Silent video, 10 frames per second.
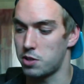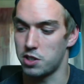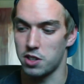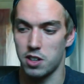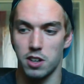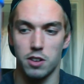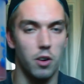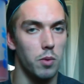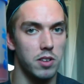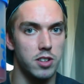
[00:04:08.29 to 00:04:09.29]
which is
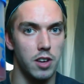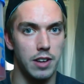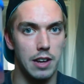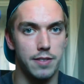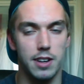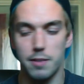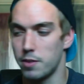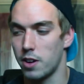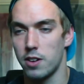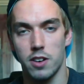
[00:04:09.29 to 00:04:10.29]
got one serving left in it,
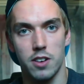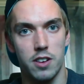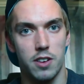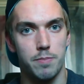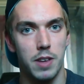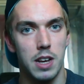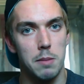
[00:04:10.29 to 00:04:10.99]
$99.99.